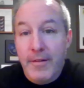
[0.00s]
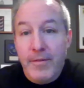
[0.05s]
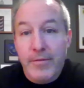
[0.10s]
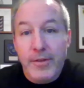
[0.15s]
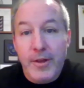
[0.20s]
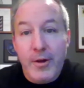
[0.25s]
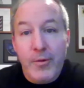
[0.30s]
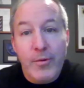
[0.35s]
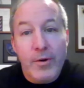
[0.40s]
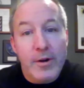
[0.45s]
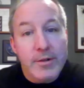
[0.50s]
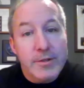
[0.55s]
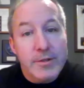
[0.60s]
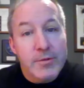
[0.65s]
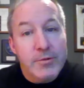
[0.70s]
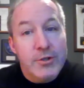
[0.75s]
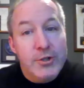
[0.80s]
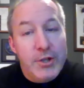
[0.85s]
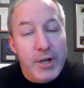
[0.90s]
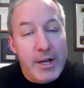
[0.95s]
they were also
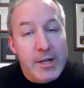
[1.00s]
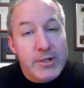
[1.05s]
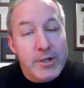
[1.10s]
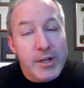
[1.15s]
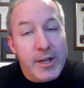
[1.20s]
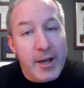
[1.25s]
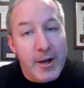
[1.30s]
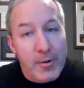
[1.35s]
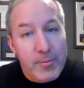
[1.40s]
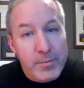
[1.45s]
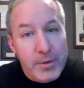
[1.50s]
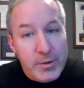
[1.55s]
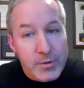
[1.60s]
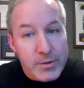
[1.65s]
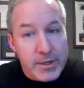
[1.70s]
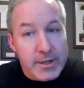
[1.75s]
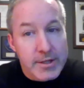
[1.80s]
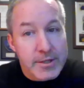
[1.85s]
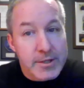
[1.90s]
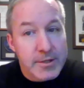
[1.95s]
changing how
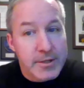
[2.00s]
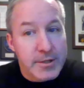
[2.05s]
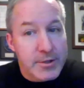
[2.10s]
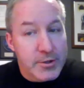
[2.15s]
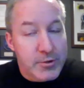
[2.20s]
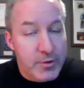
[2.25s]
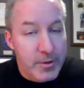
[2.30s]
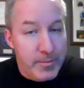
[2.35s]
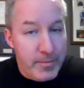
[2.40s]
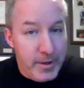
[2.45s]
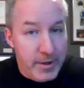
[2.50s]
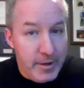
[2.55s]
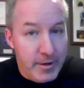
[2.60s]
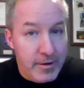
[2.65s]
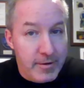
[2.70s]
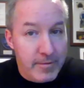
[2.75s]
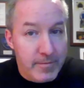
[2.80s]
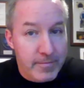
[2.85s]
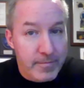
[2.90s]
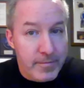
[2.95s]
music is distributed,
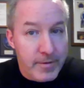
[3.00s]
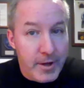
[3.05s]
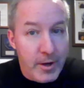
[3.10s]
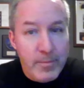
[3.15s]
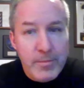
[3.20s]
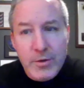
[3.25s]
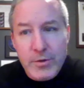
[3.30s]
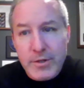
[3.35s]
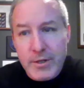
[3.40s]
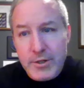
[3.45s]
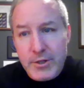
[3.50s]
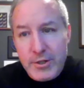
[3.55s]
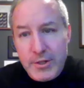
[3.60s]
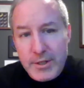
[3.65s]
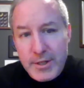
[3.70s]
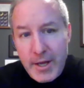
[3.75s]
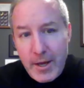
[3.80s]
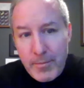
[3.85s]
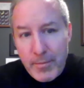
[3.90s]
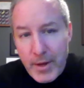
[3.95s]
how
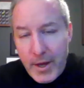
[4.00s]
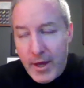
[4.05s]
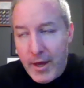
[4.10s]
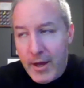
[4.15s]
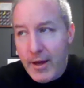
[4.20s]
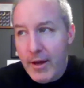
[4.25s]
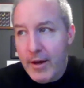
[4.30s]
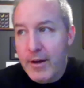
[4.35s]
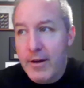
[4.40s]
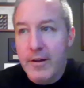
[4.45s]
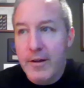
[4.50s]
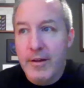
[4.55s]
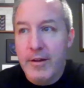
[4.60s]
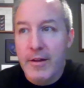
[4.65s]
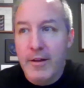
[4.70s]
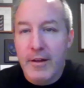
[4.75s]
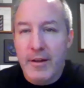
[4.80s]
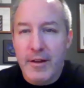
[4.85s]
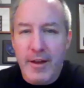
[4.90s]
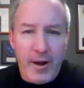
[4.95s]
musicians get paid,
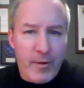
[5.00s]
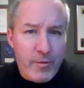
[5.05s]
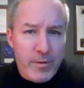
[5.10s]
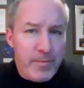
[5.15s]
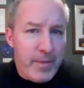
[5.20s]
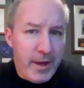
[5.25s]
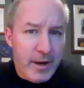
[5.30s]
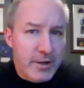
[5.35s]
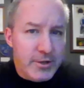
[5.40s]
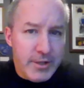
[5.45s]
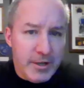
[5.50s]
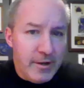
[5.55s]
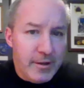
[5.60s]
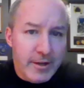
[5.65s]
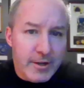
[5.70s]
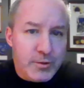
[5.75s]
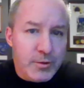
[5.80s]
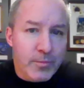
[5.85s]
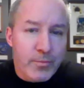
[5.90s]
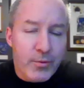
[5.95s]
how we manage
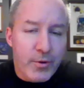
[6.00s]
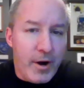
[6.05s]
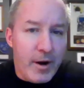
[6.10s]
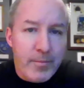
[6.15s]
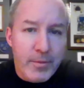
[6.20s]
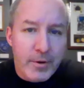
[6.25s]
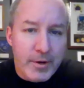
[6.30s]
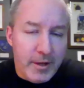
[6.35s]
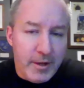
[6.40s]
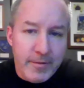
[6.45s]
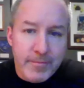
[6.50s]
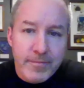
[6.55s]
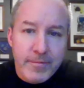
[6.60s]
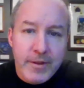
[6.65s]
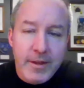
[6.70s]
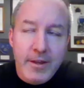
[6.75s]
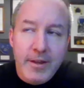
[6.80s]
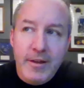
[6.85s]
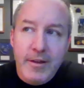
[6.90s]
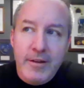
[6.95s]
intellectual property.
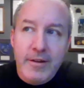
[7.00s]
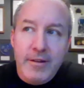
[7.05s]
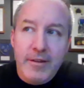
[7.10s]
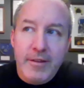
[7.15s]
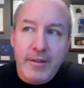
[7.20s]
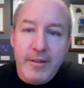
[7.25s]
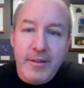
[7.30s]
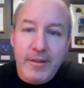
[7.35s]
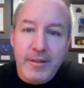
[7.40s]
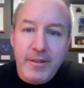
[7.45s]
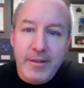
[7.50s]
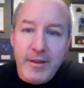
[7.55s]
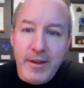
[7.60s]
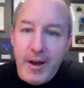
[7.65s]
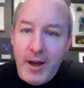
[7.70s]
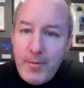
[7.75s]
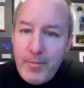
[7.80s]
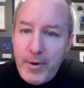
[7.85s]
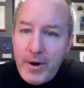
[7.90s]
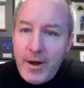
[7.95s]
The
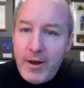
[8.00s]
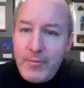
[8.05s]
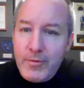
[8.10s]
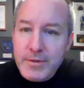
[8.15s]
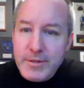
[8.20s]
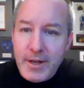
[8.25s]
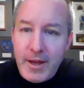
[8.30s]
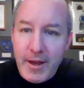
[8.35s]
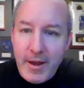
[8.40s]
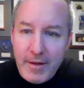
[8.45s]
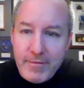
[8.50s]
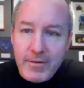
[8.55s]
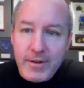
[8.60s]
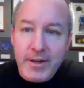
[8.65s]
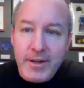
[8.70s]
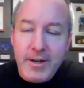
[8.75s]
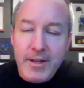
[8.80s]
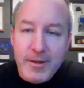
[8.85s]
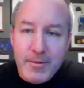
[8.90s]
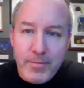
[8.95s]
iPod was having
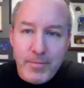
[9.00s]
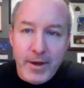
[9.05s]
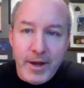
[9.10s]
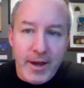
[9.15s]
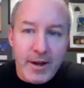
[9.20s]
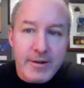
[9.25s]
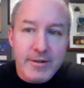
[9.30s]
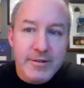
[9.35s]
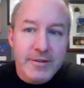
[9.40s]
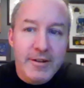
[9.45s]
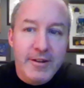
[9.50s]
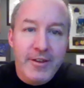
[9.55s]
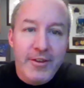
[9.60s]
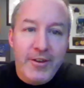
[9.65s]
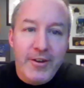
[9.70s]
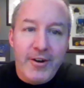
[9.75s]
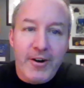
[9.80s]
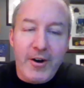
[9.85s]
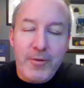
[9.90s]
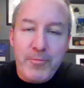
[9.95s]
an impact
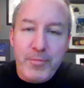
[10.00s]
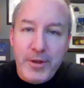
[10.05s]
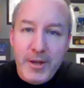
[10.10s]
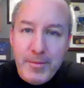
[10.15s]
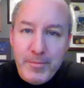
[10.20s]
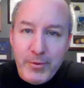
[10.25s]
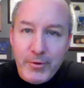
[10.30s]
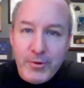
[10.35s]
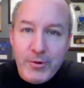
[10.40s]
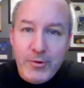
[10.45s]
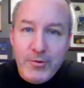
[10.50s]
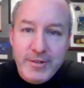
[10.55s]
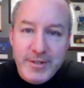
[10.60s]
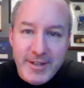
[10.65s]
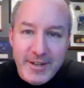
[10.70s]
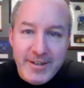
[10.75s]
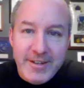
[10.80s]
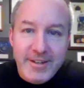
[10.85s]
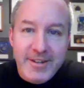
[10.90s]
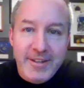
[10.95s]
on people who
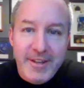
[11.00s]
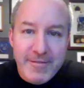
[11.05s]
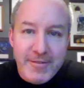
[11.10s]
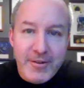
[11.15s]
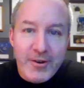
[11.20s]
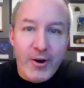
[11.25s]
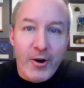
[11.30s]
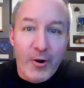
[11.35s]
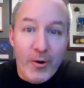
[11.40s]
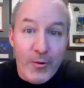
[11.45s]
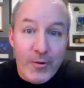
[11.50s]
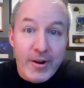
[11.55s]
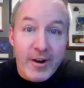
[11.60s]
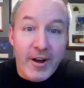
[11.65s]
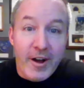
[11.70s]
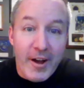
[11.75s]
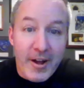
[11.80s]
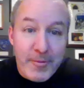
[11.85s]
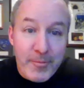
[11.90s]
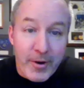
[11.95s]
didn't even own an
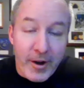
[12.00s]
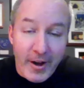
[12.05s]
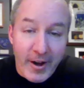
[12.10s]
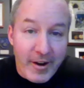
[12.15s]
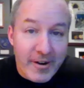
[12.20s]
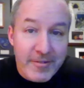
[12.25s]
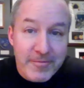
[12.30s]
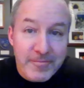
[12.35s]
iPod.